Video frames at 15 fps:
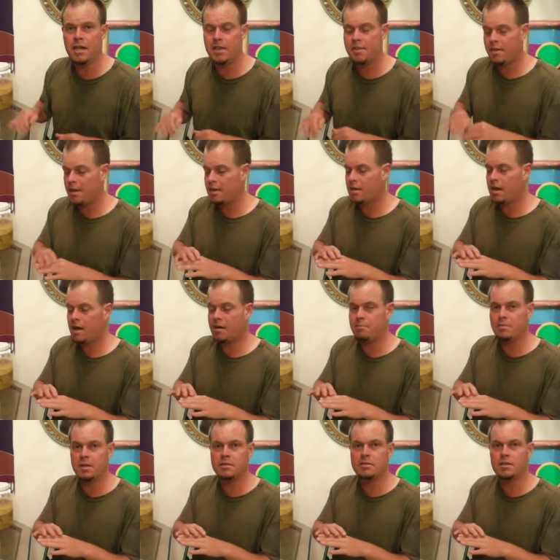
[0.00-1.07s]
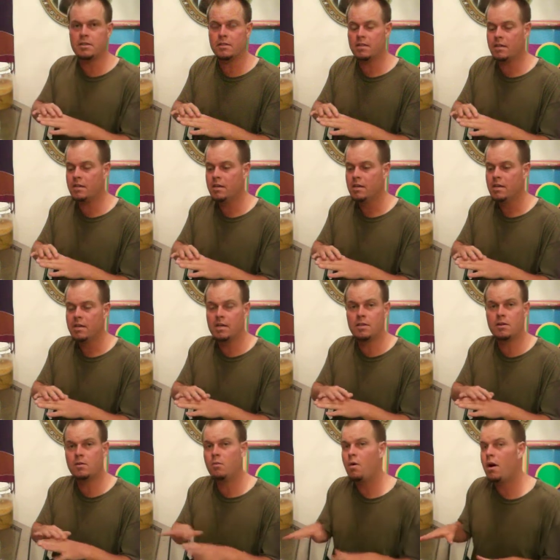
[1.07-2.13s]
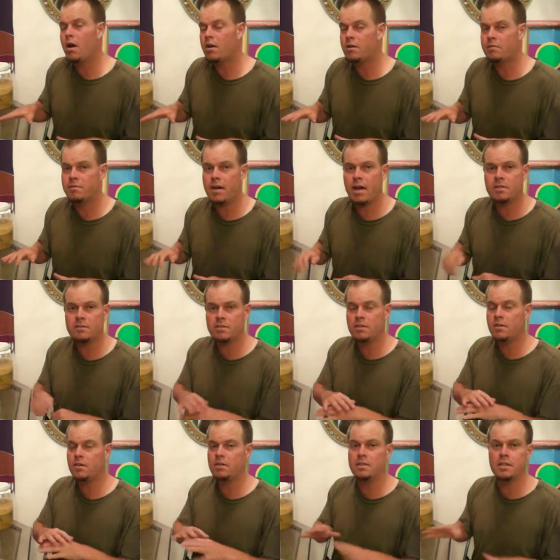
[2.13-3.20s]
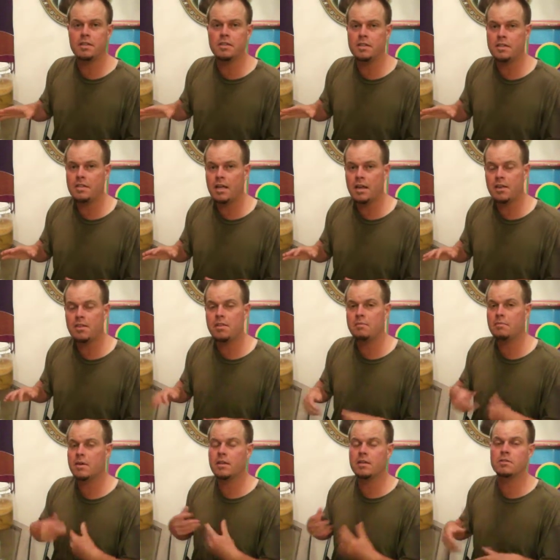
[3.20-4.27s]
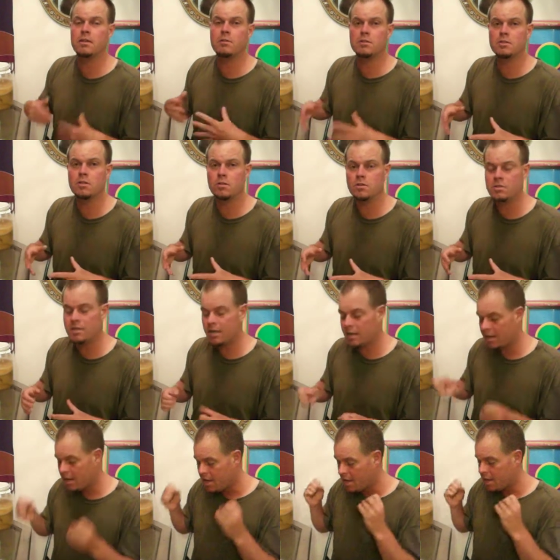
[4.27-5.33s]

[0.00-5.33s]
and they basically either water fasted or didn't eat anything because they were so sick.